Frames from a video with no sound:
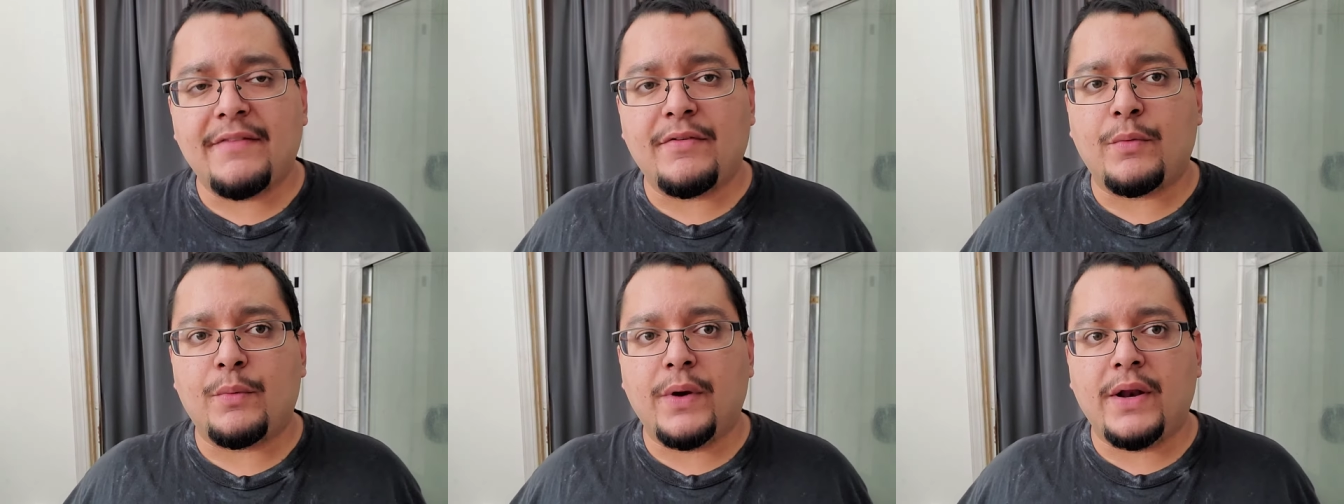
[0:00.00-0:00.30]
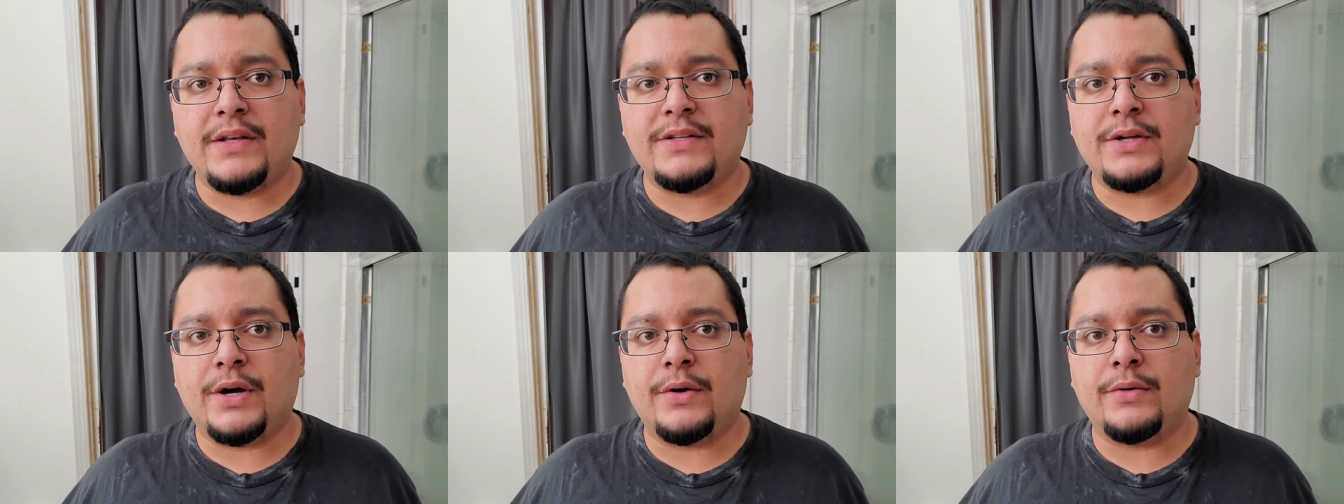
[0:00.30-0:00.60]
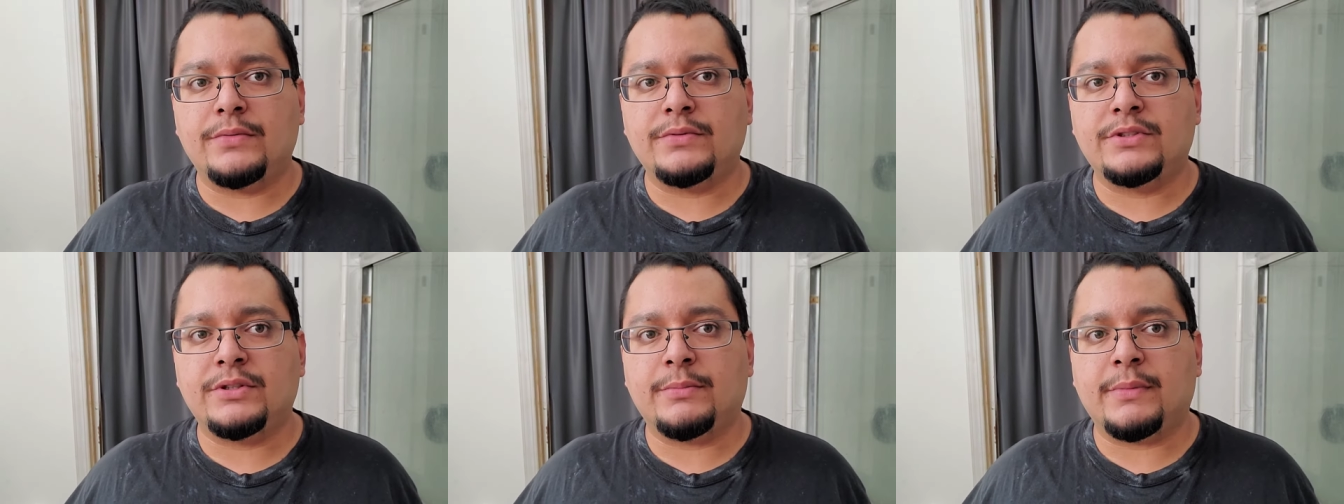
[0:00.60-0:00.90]
of have a red
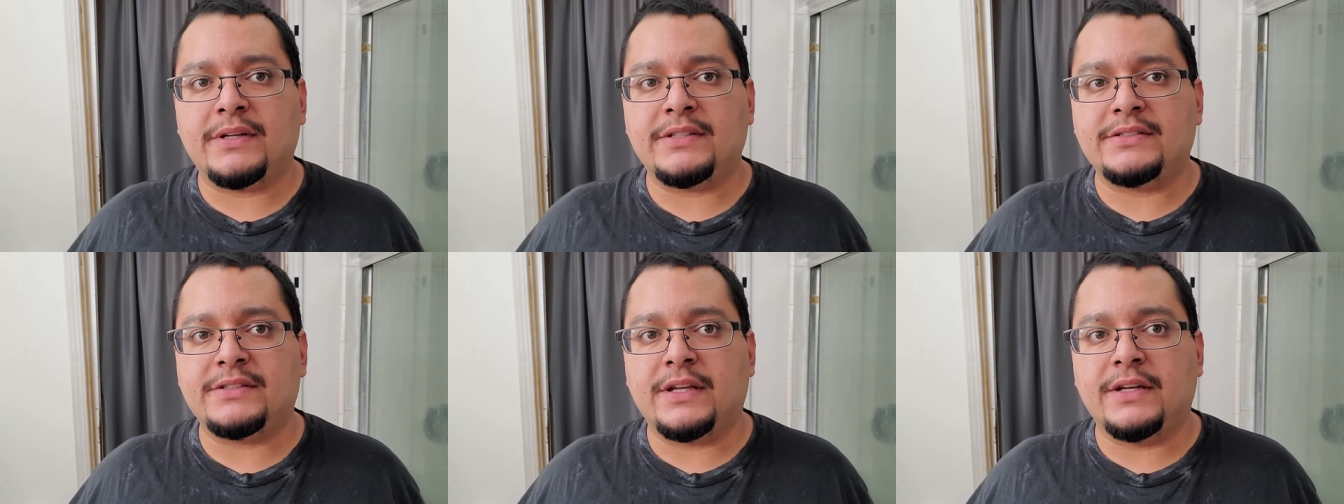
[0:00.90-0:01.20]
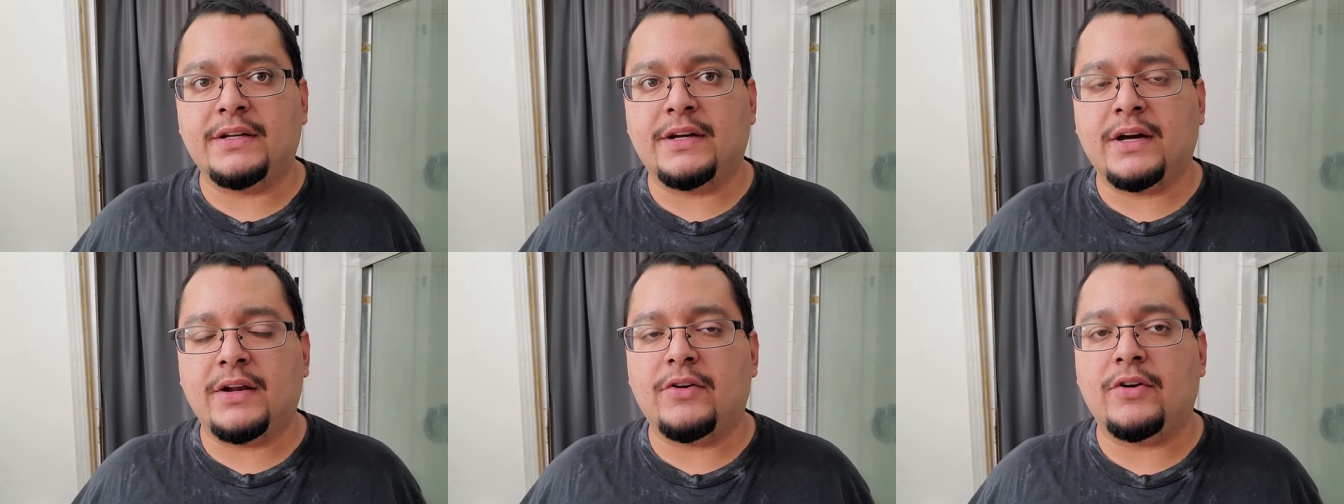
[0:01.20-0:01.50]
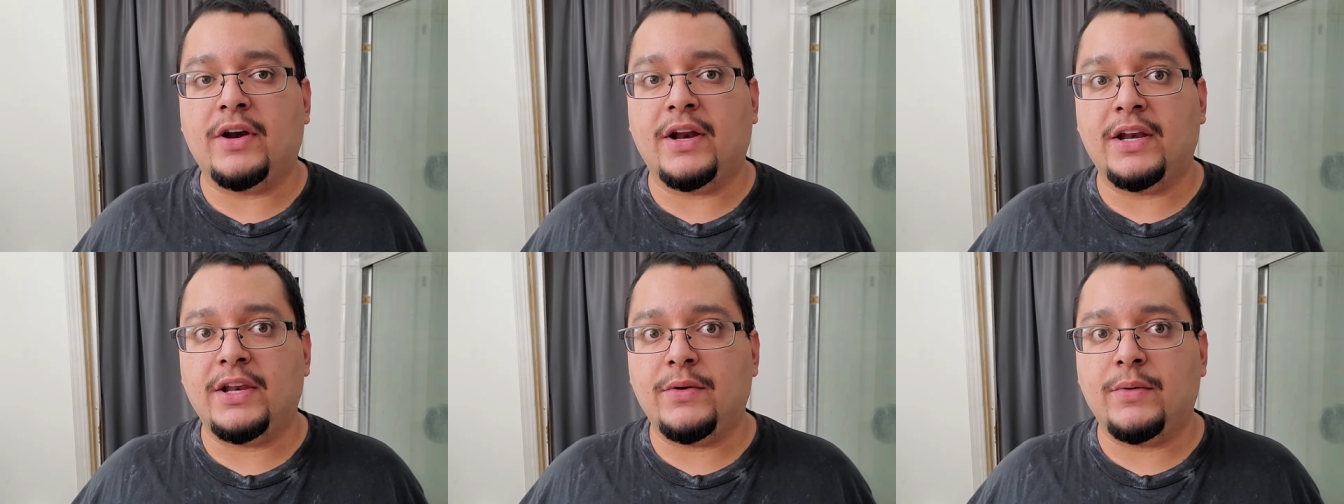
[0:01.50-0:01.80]
tone to my skin
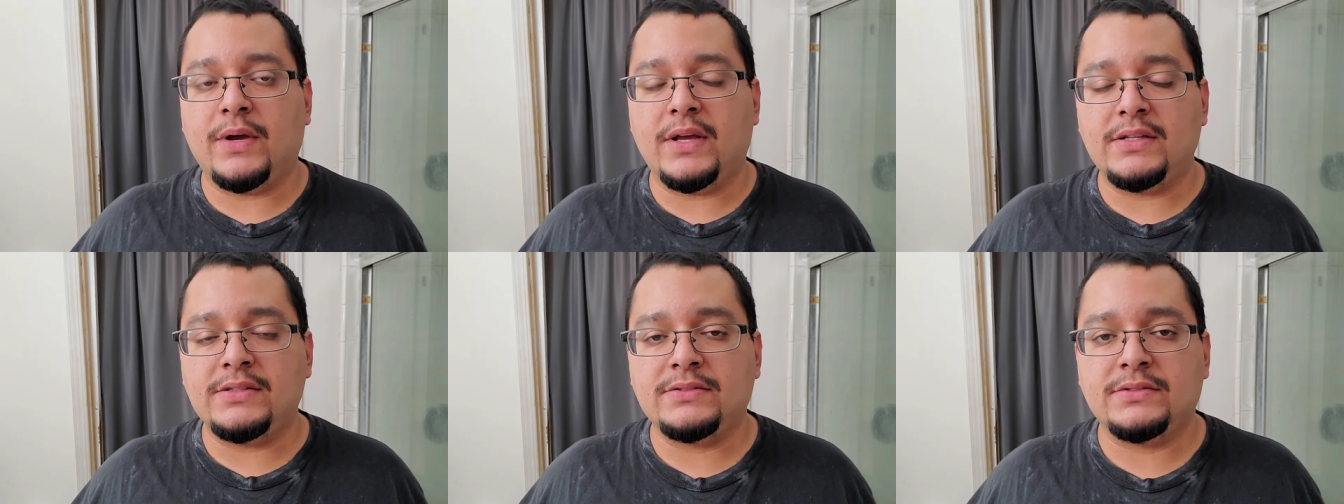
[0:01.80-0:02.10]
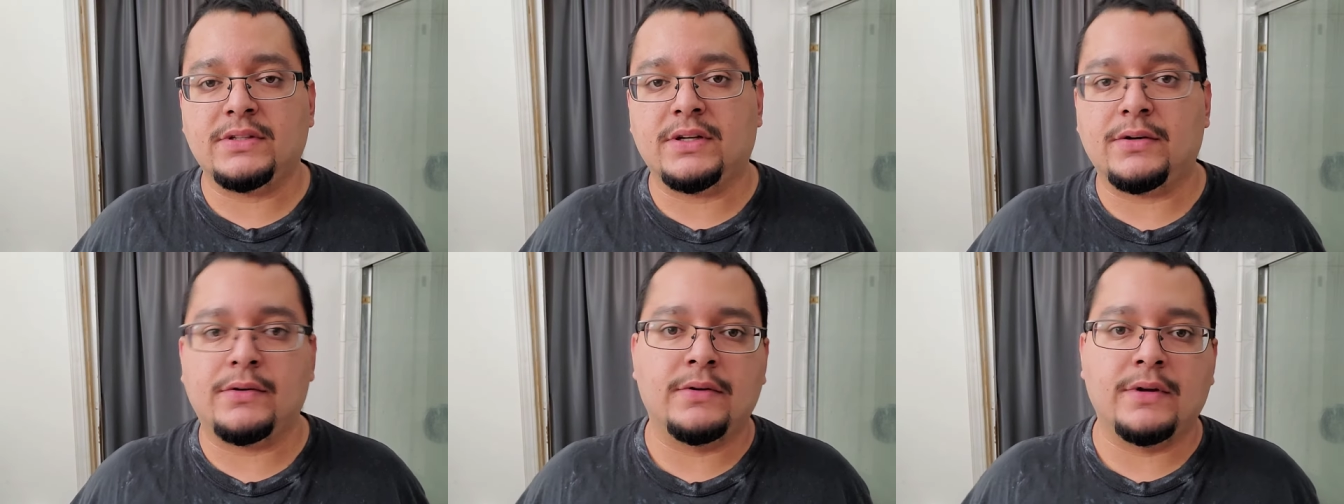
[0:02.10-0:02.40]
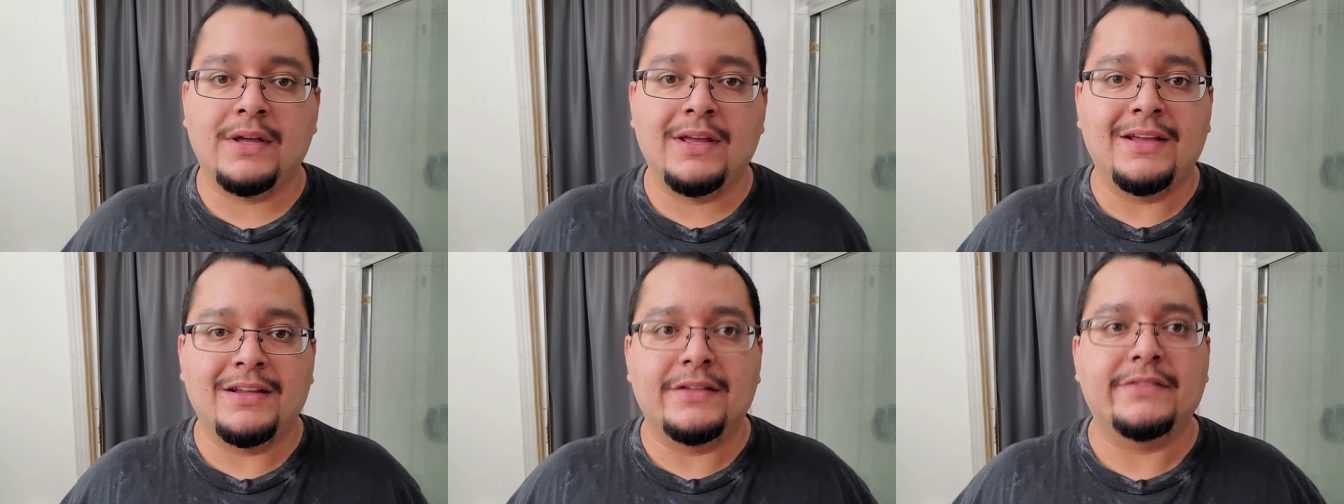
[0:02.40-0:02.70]
color anyway, so